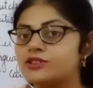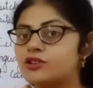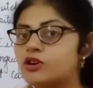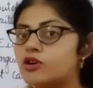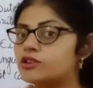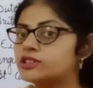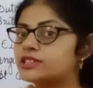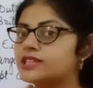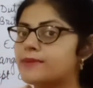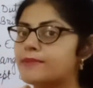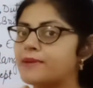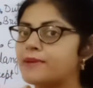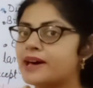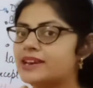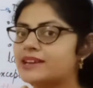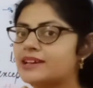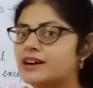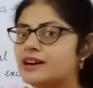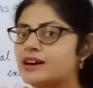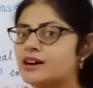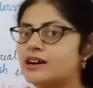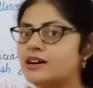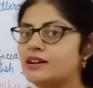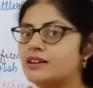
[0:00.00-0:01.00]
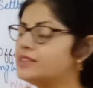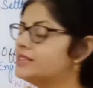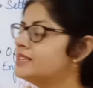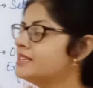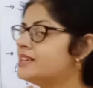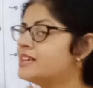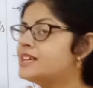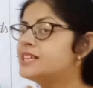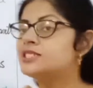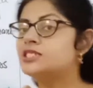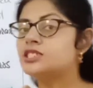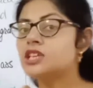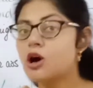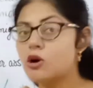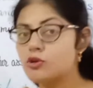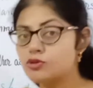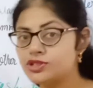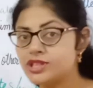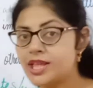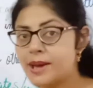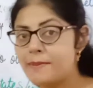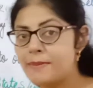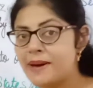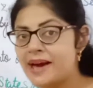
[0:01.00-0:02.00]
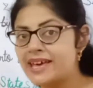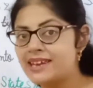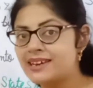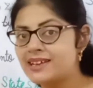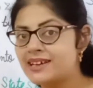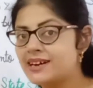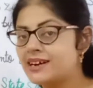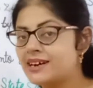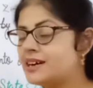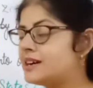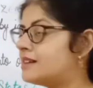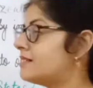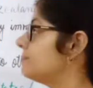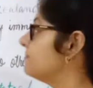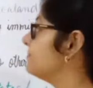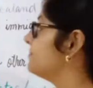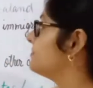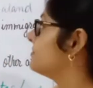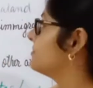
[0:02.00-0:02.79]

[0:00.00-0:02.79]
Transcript: North America, South America,